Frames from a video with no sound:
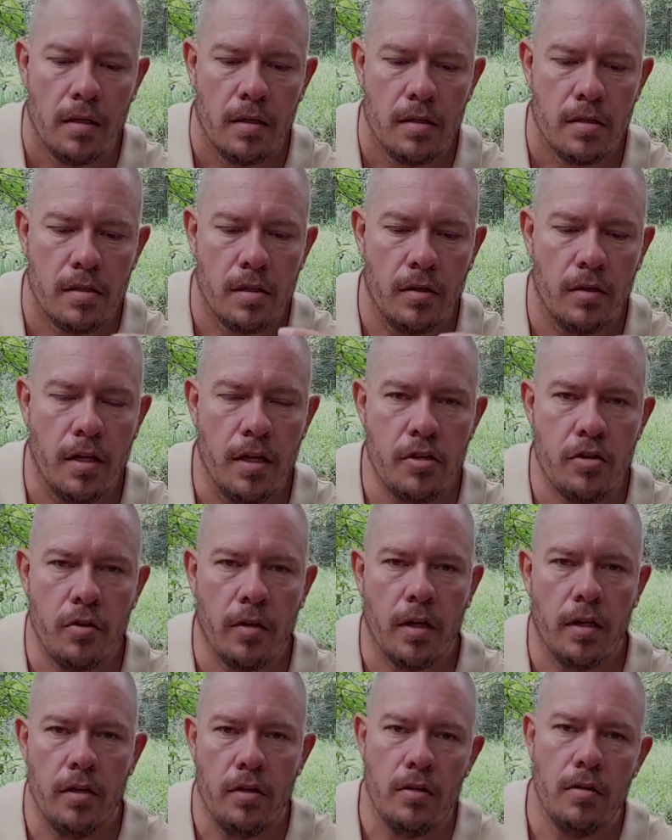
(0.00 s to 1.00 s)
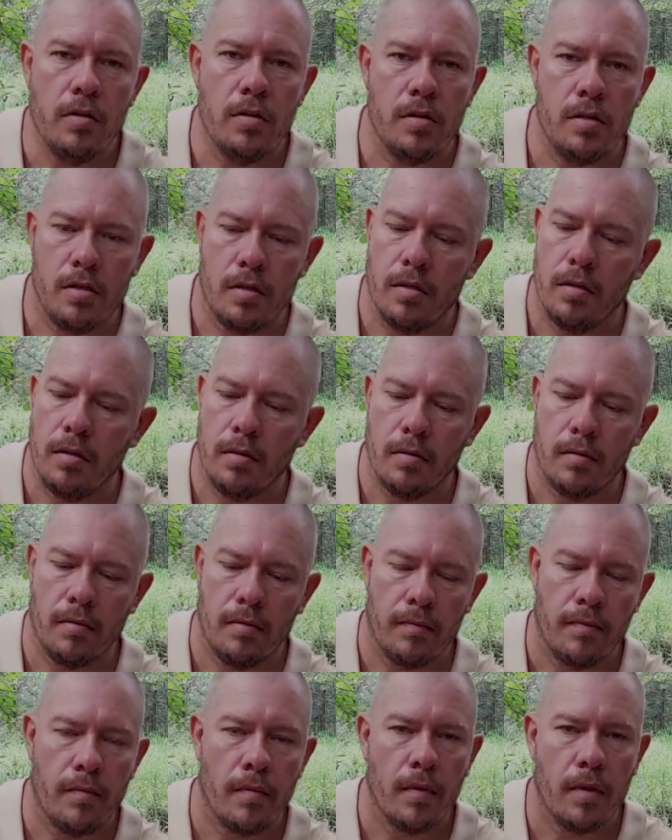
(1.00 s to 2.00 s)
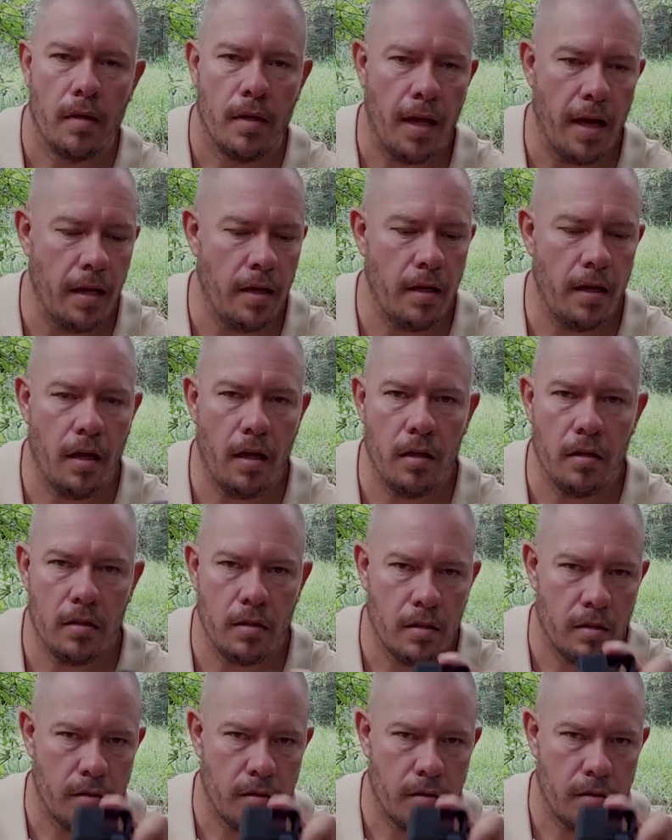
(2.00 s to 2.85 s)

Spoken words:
So this you can use handheld,